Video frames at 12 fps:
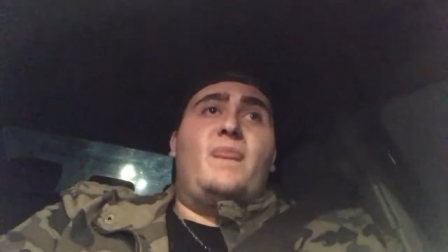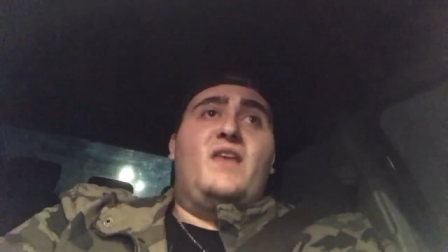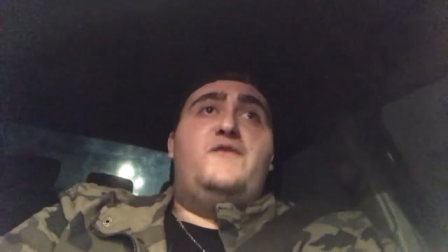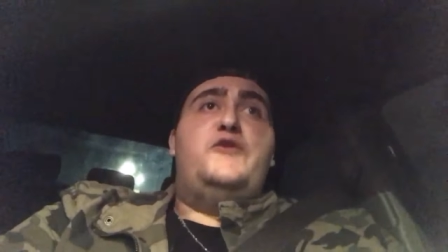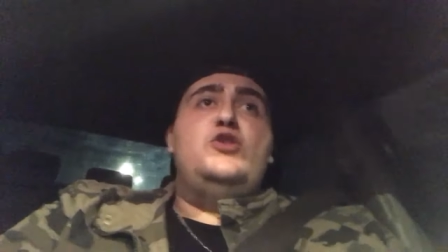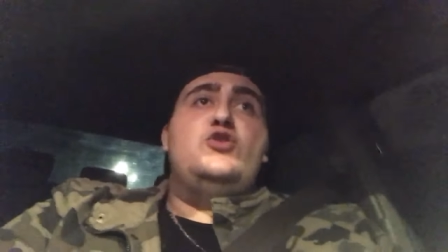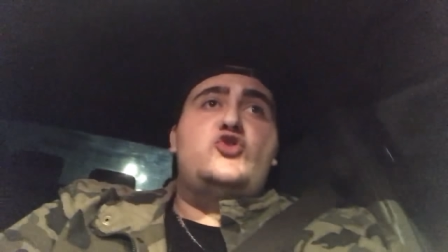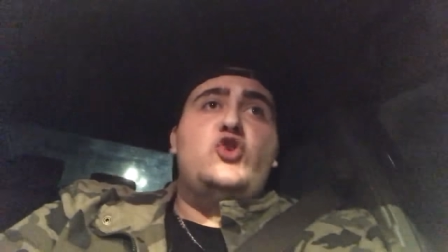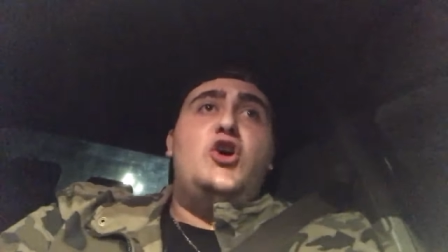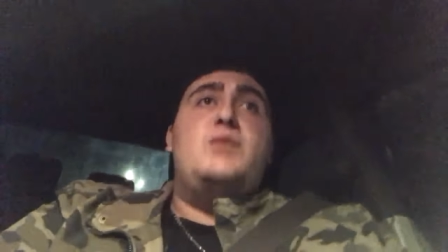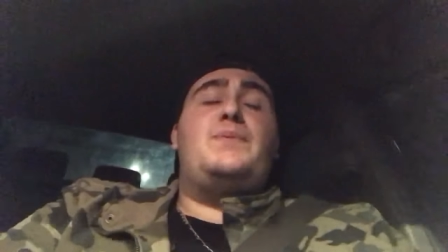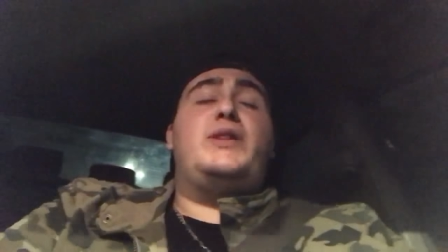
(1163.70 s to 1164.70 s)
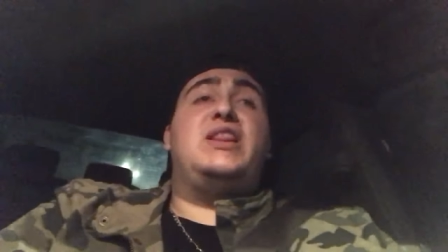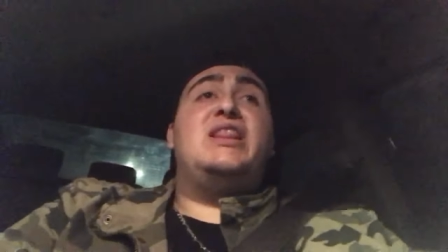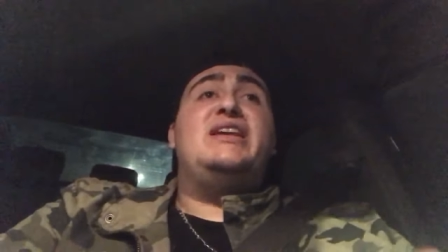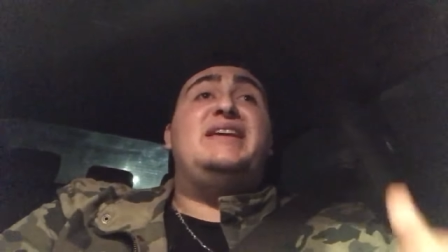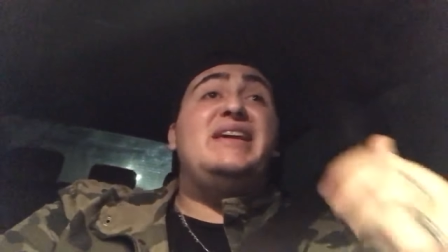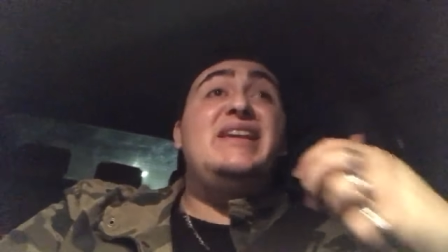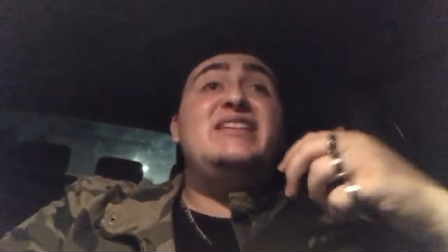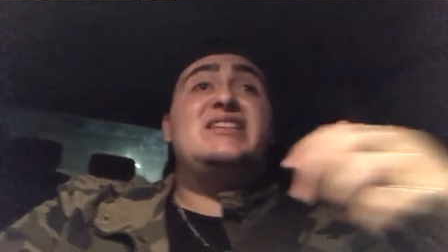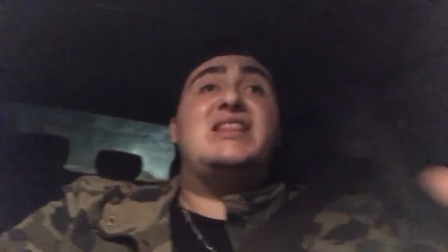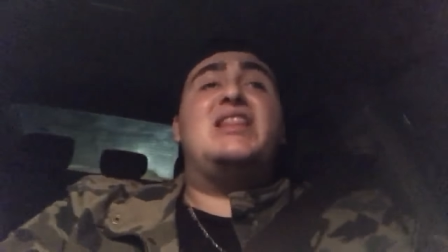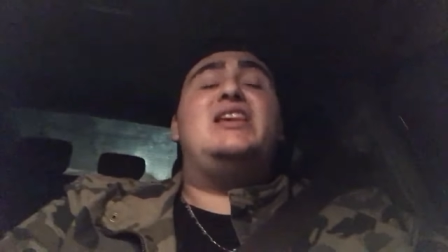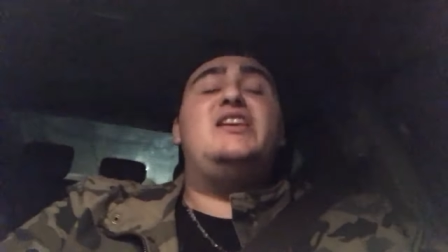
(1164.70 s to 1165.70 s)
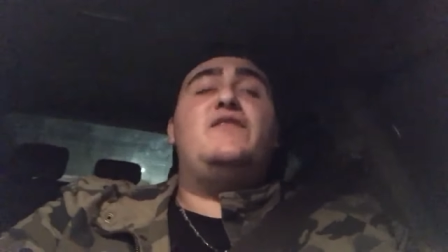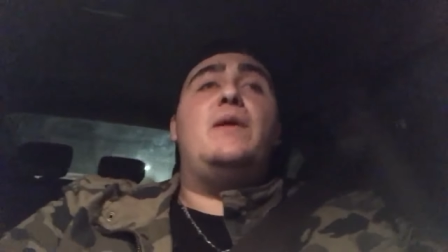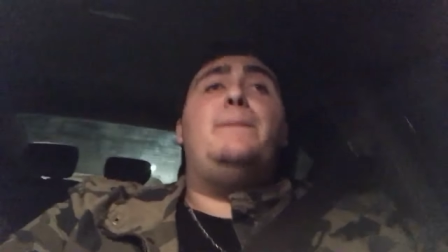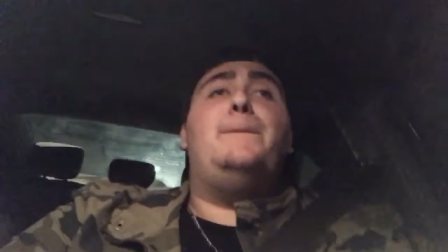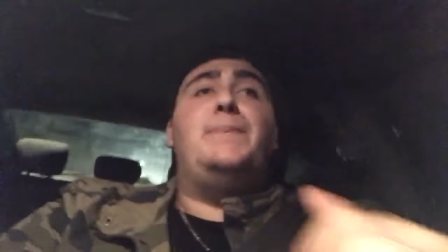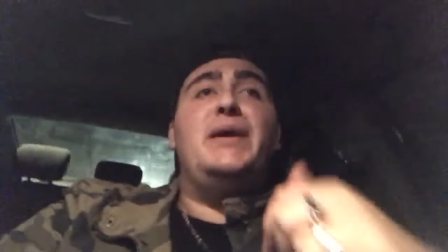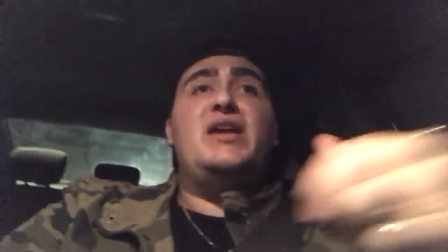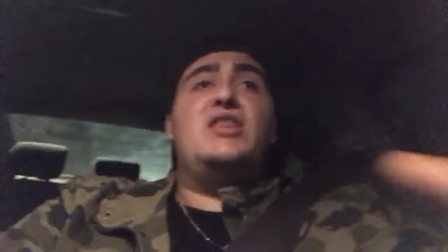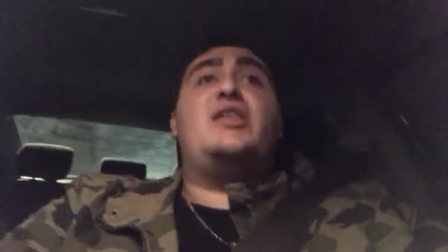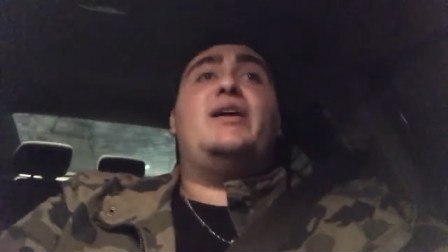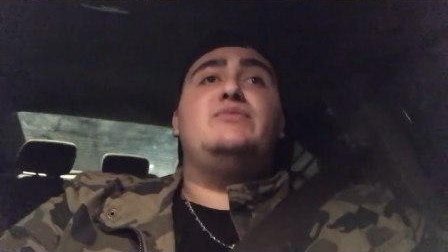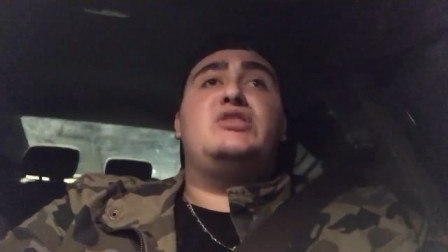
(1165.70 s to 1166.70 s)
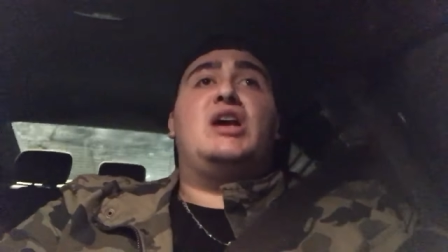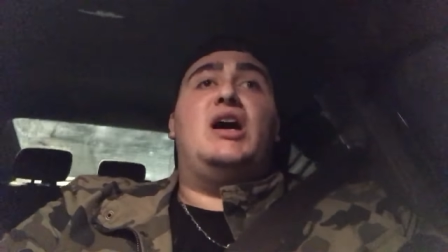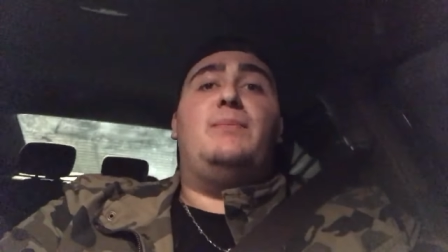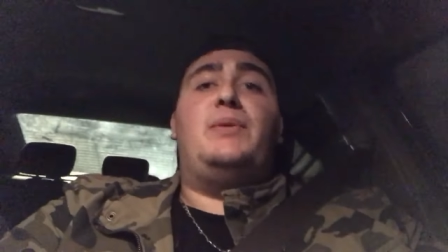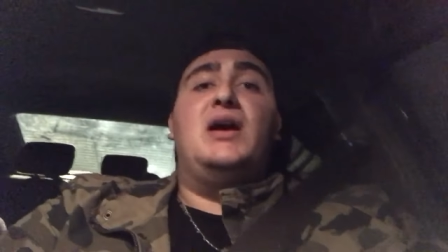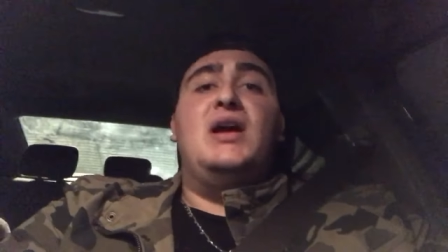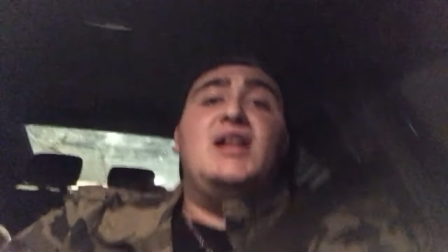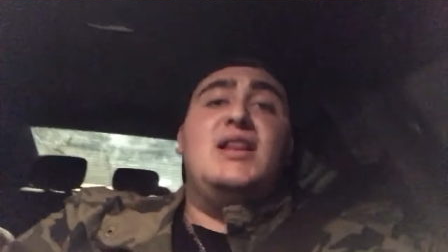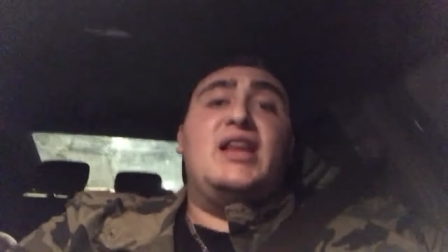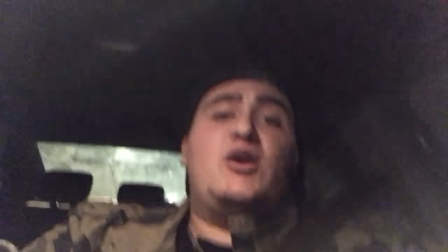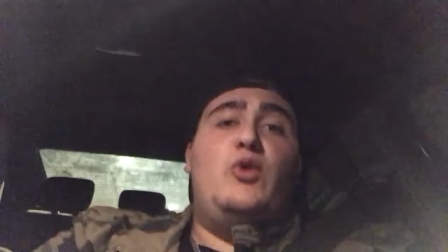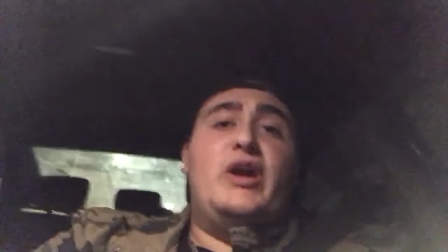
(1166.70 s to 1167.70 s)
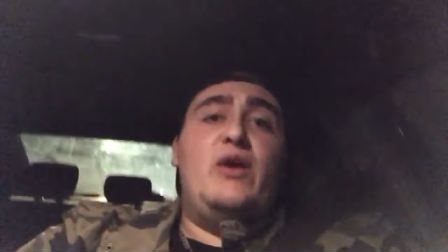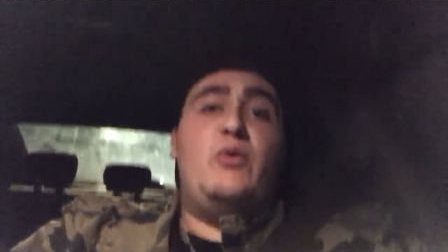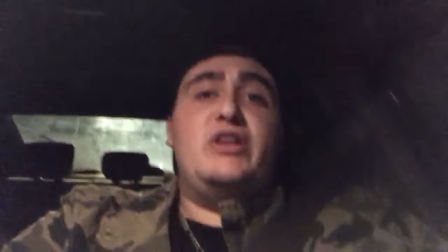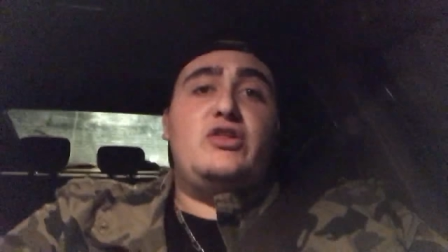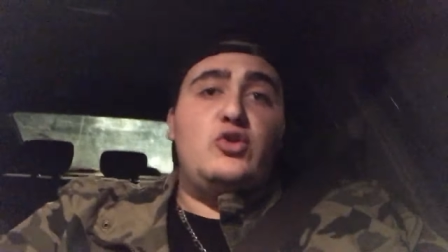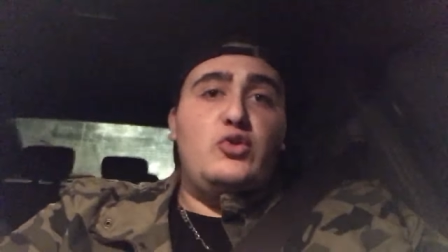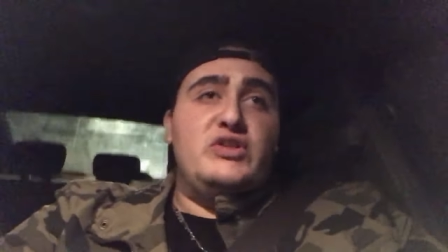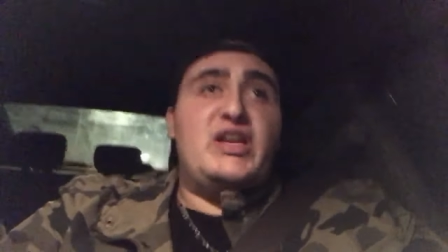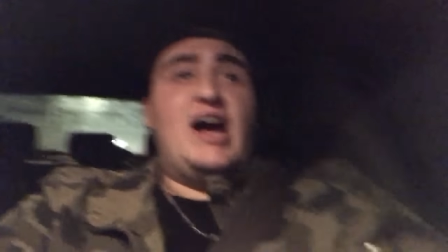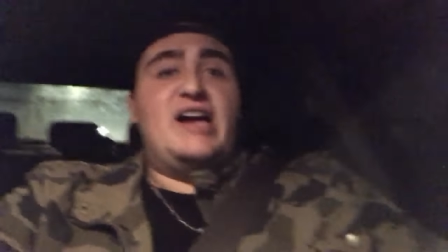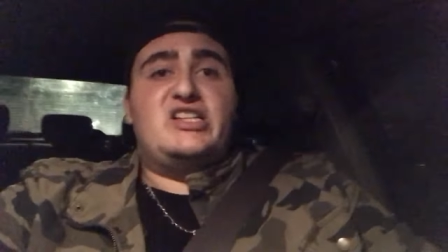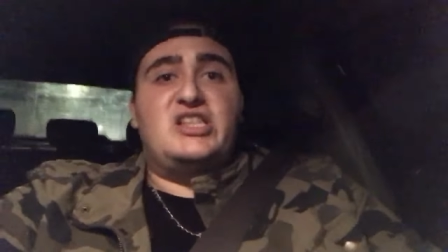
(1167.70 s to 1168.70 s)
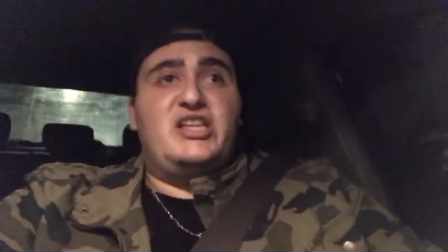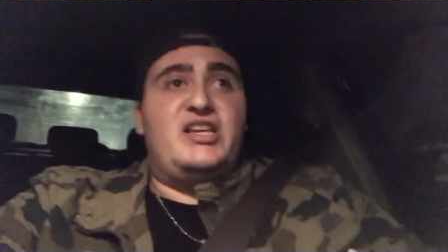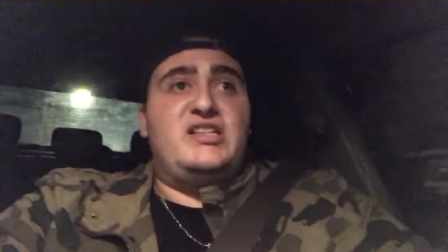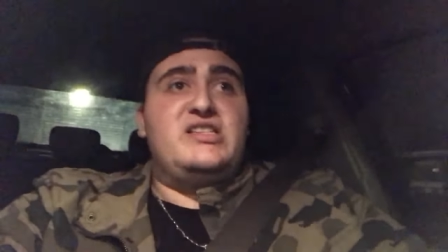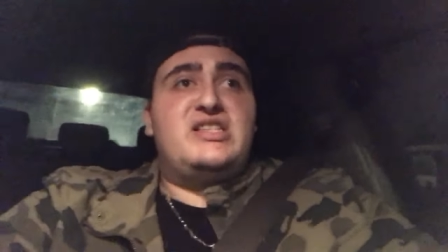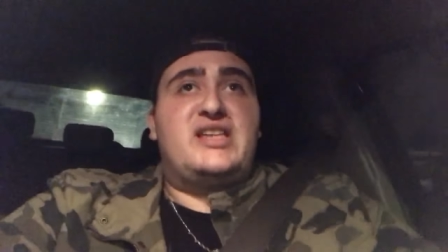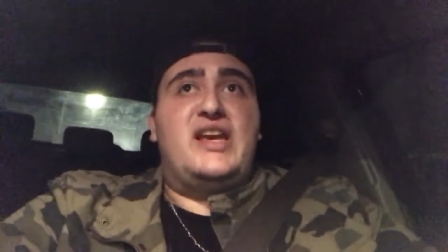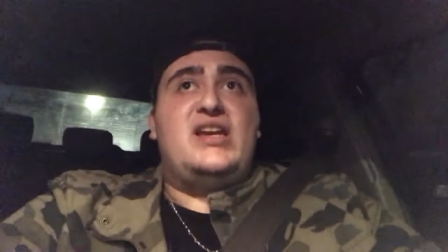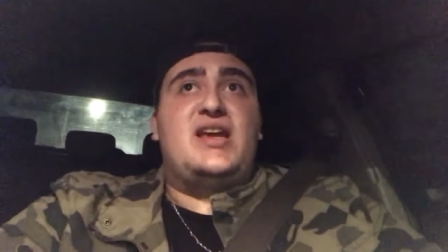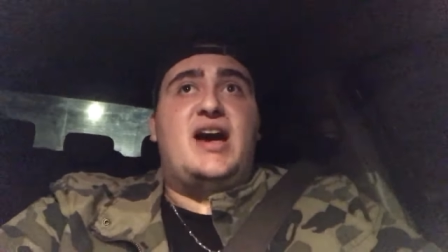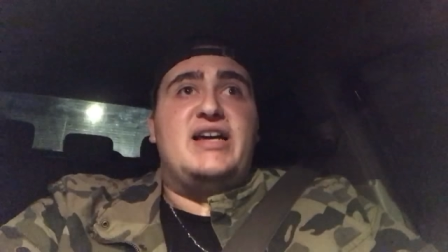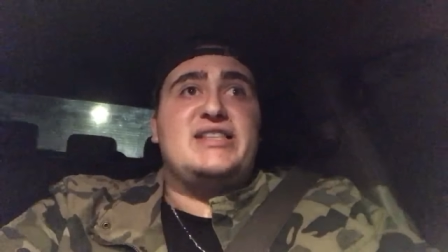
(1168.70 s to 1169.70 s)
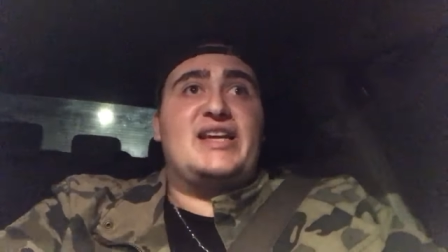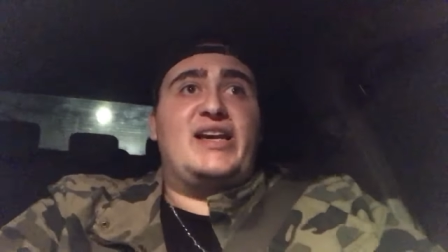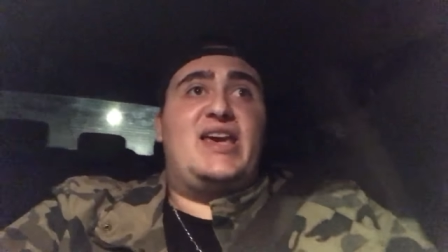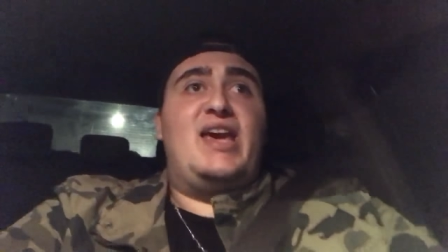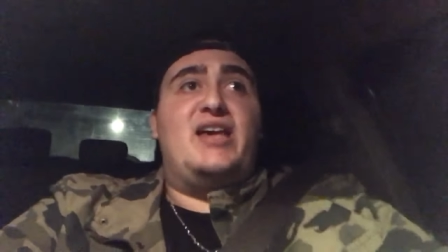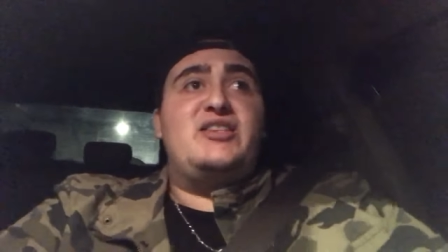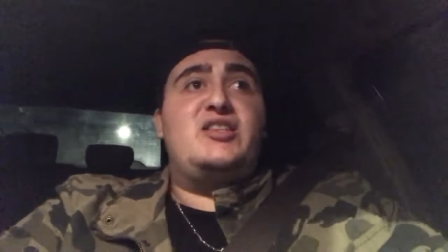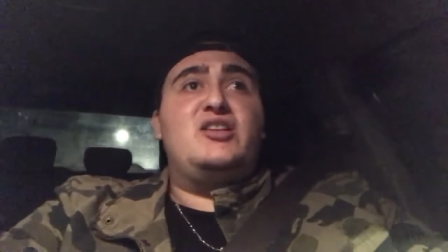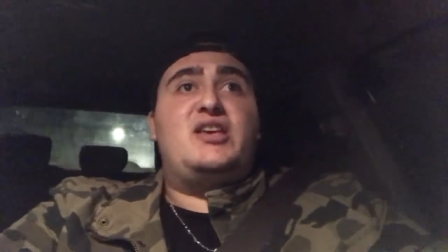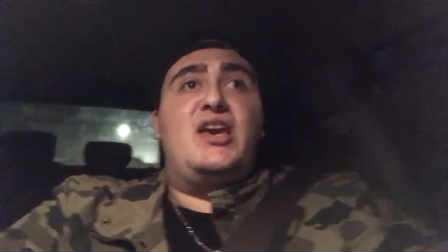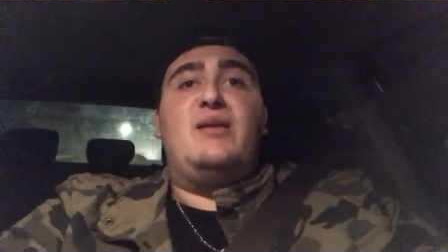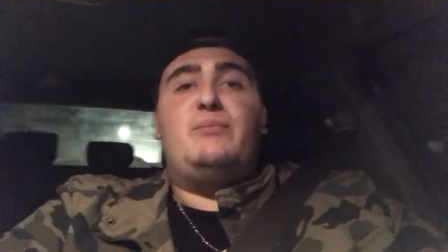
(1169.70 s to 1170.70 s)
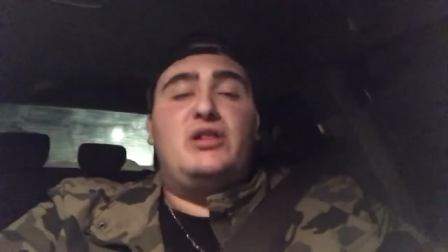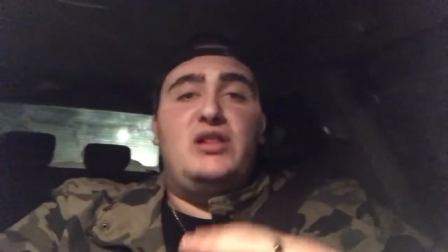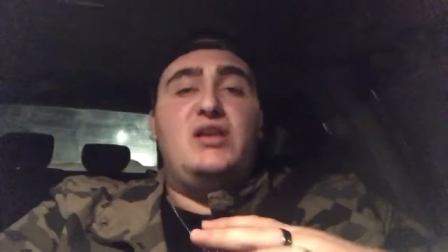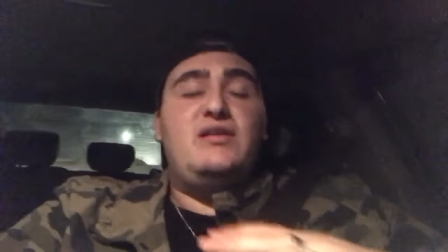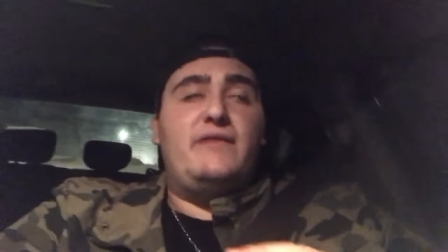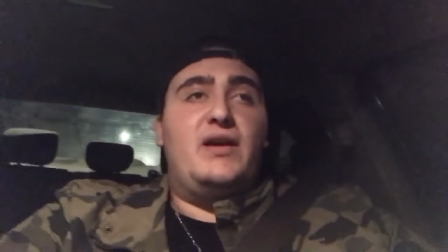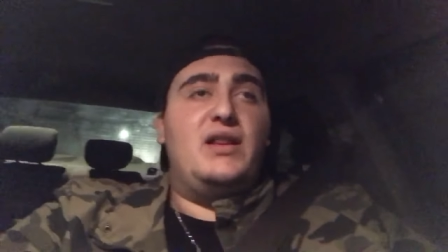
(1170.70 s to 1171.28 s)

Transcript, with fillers: If you enjoyed, please leave a big thumbs up. Like what I went through was actually insane, guys. Like I can't I still can't believe it.